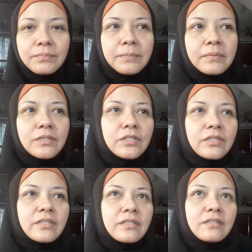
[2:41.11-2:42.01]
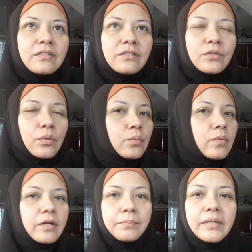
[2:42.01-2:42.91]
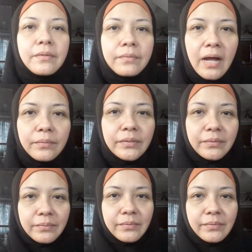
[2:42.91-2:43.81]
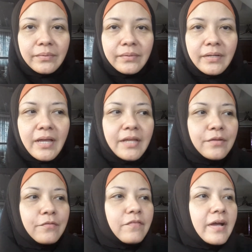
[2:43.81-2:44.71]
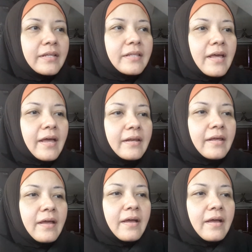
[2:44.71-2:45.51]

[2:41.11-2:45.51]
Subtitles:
People just don't want to be around you, and you find that